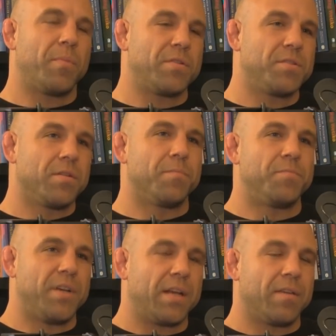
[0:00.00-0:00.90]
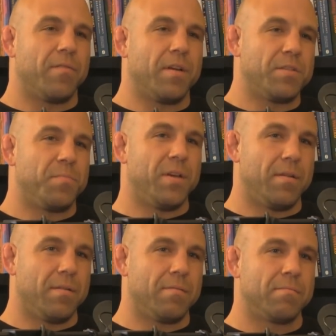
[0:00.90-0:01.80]
the personal objective has
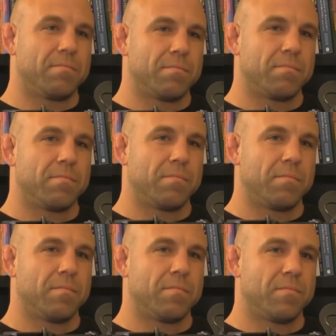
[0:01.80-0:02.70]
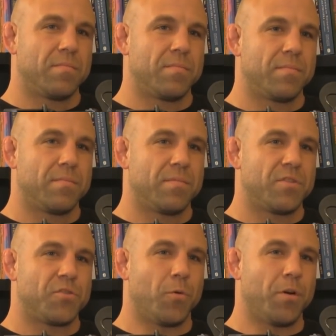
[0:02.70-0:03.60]
been
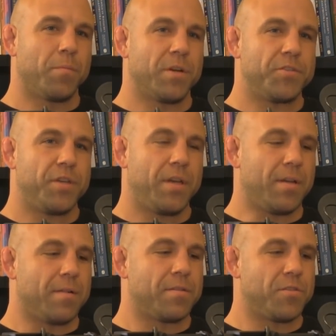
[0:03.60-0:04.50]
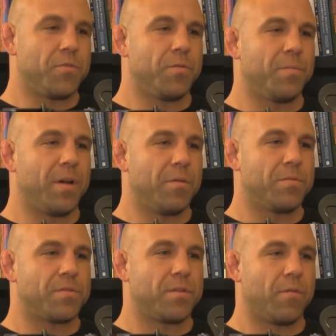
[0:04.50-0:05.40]
sorting my shit. It's doing my
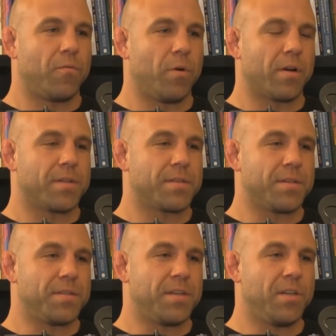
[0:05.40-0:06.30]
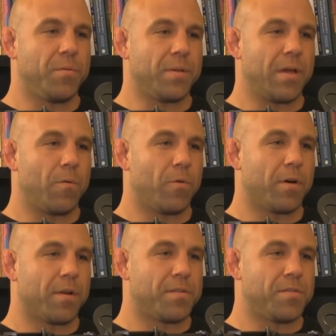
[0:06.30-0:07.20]
own self work. It's continuing that
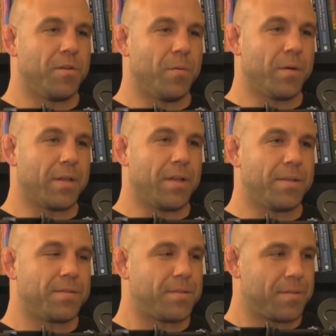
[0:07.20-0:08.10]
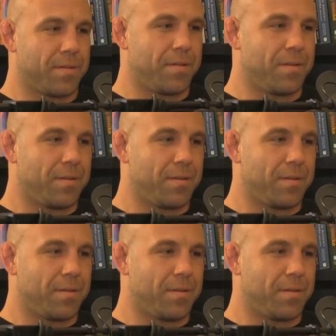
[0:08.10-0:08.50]
work. It's knowing that it's